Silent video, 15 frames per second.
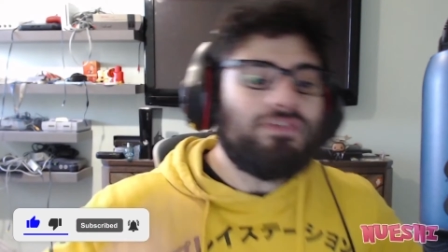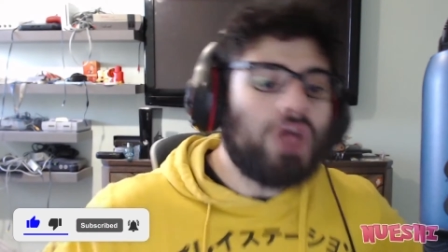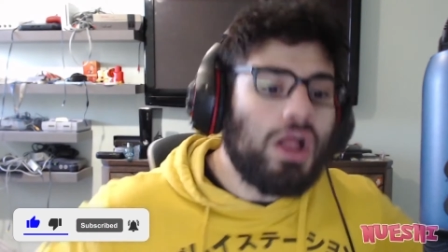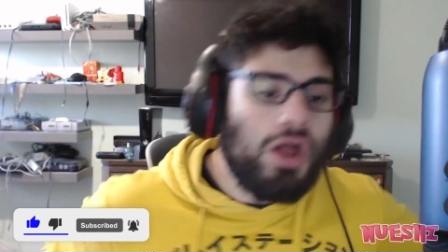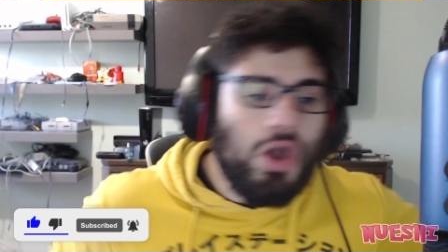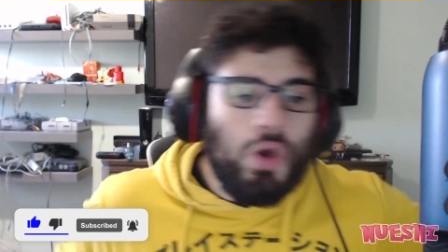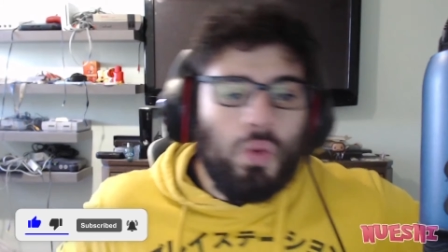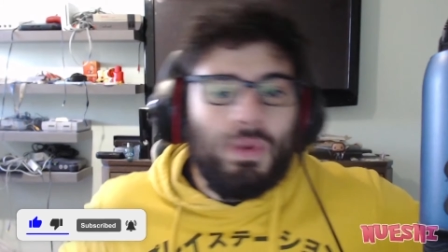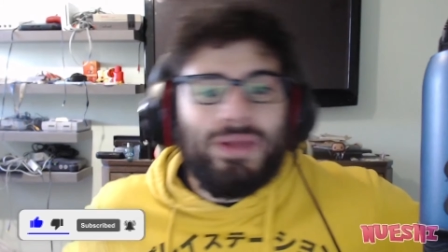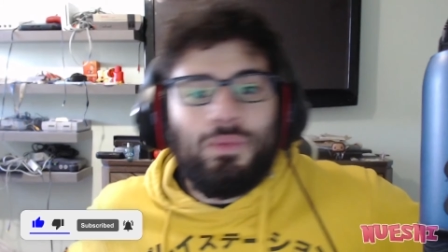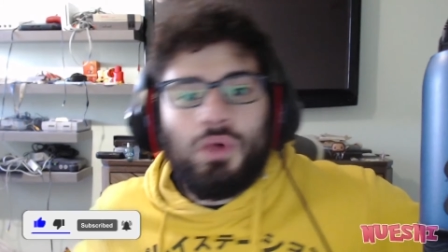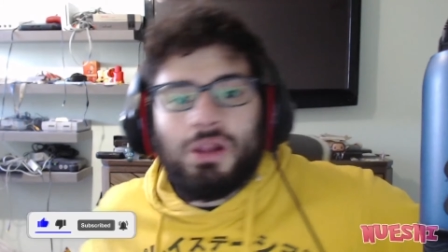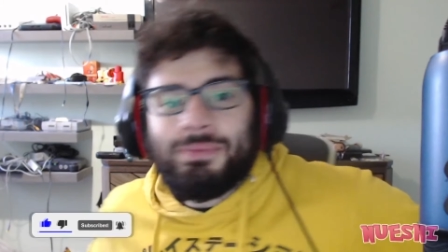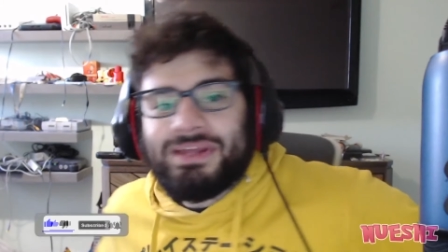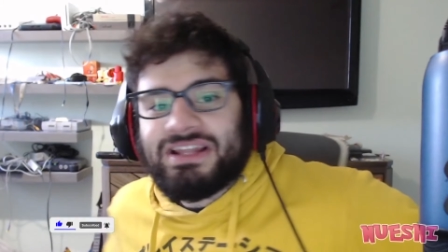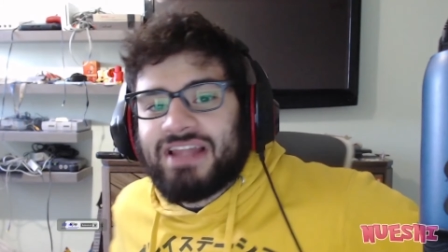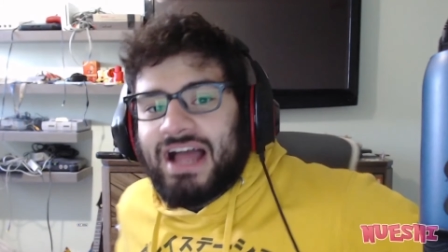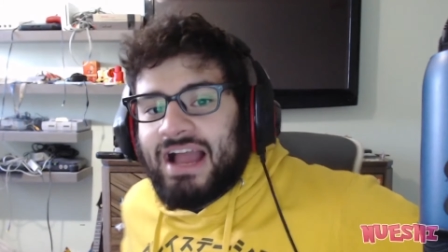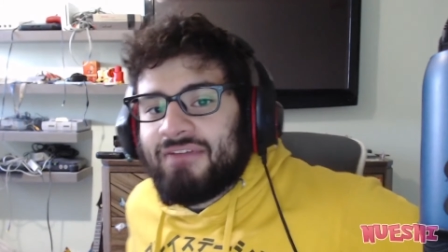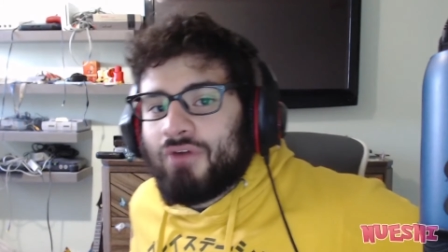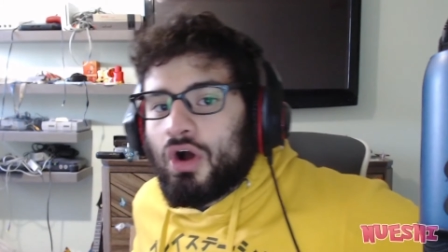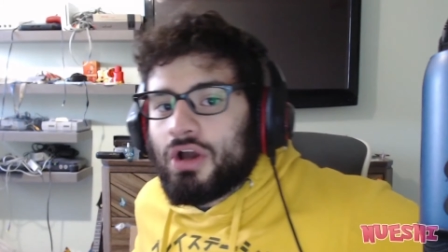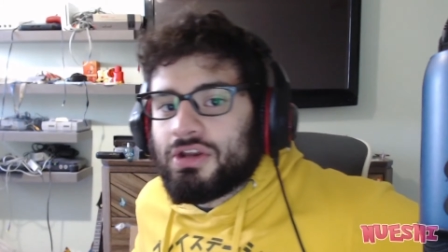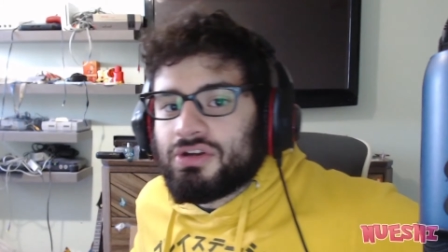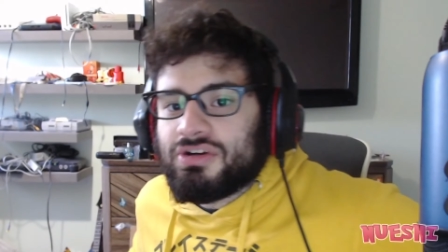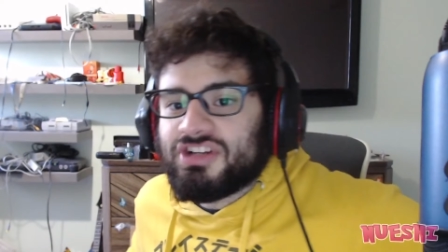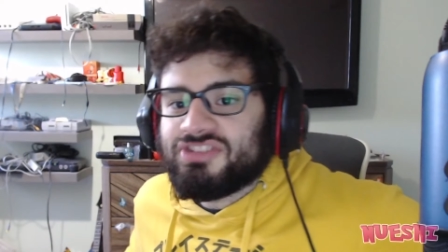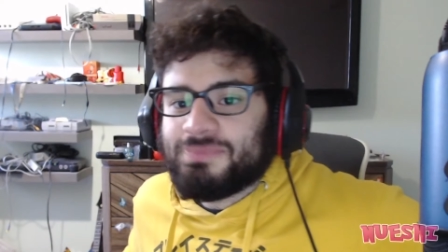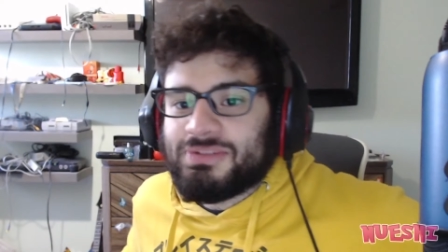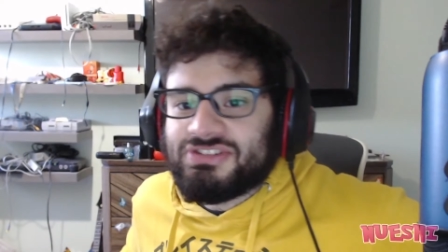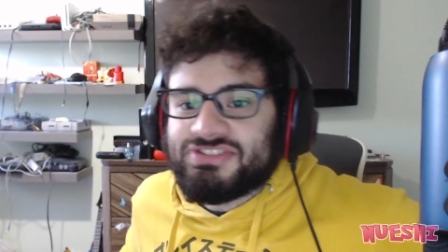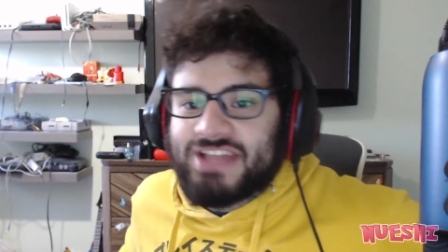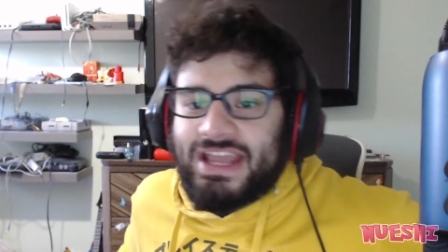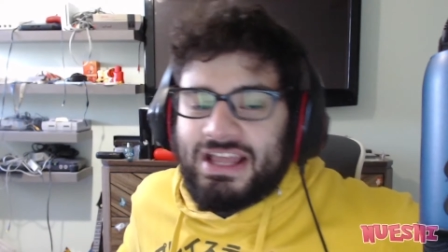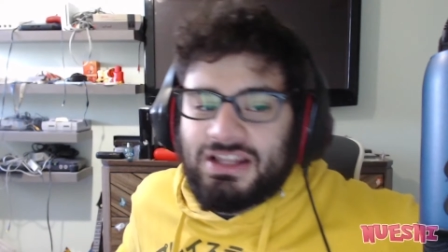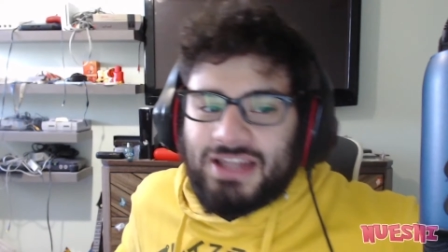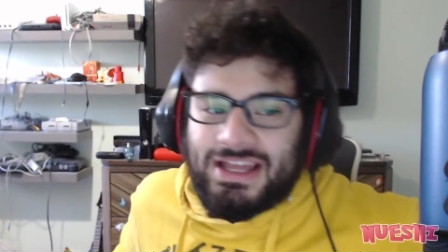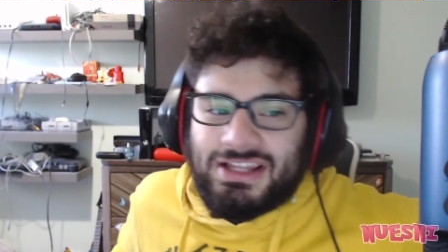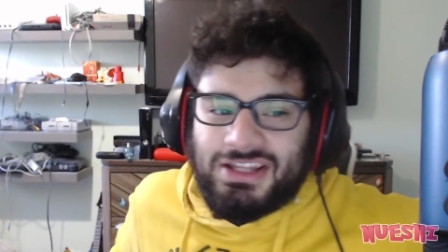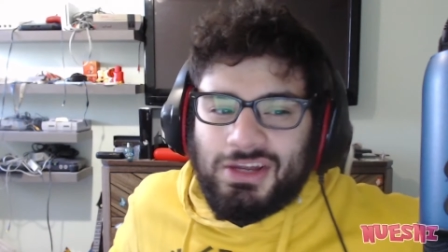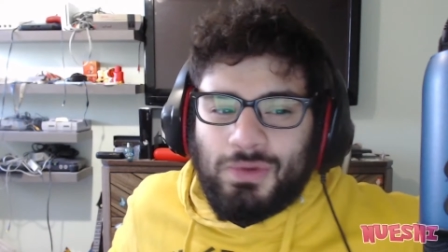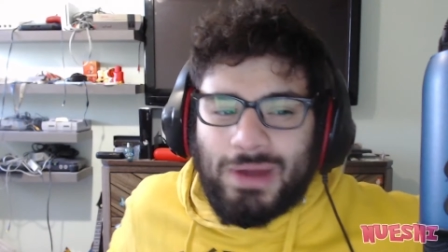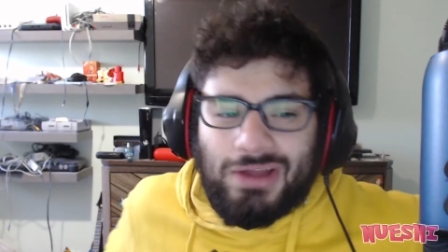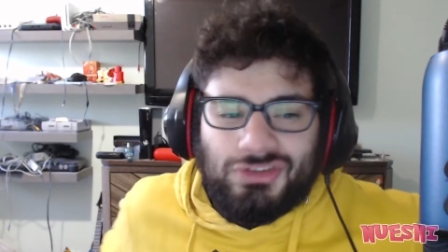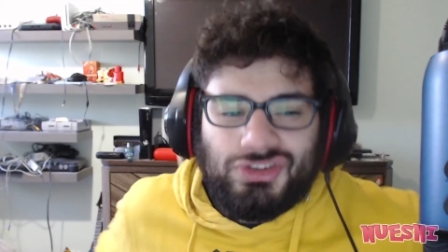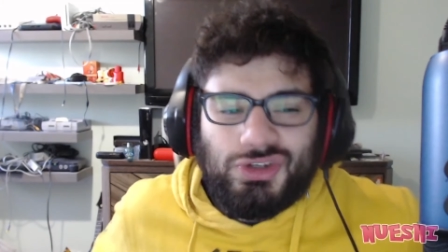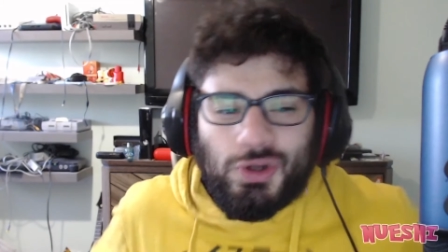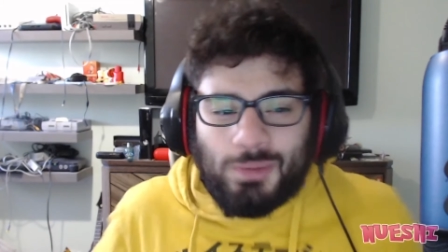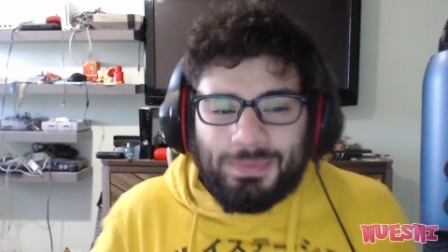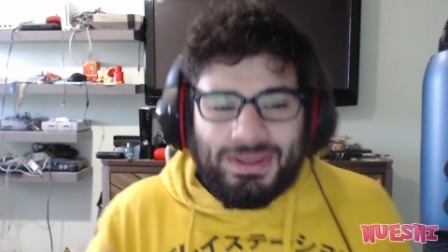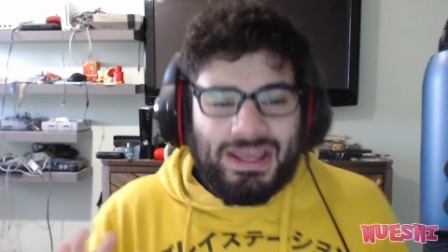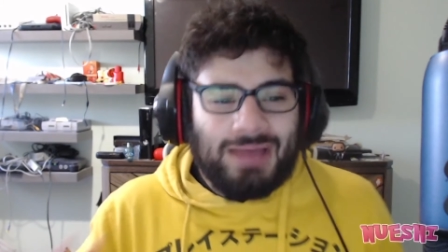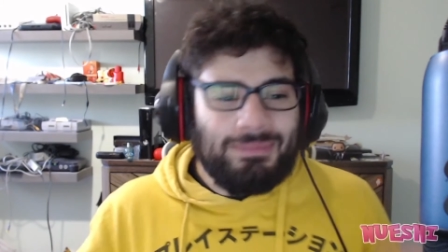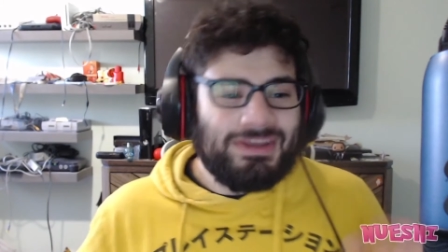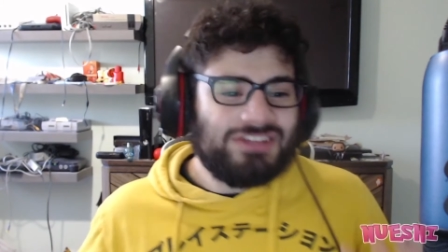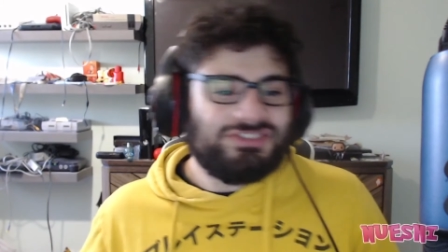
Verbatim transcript: Second of all, we will be live on Christmas Day, likely around 2 p.m.